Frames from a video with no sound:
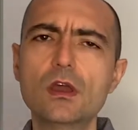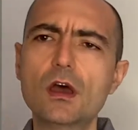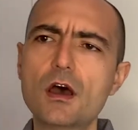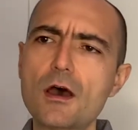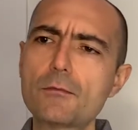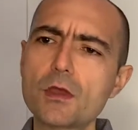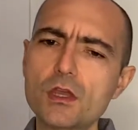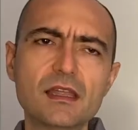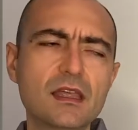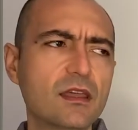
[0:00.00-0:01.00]
Um,
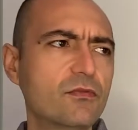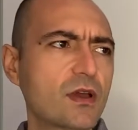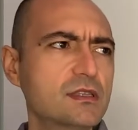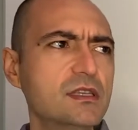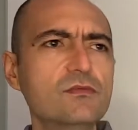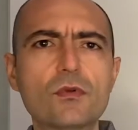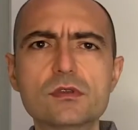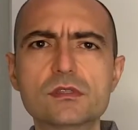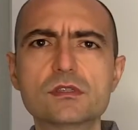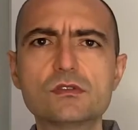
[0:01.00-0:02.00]
if I see, for
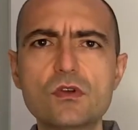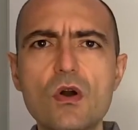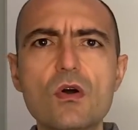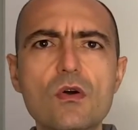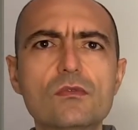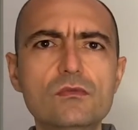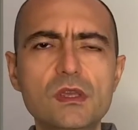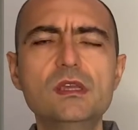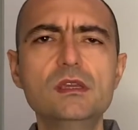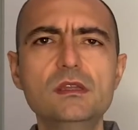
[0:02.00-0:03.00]
instance, rho,
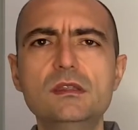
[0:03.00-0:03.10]
v,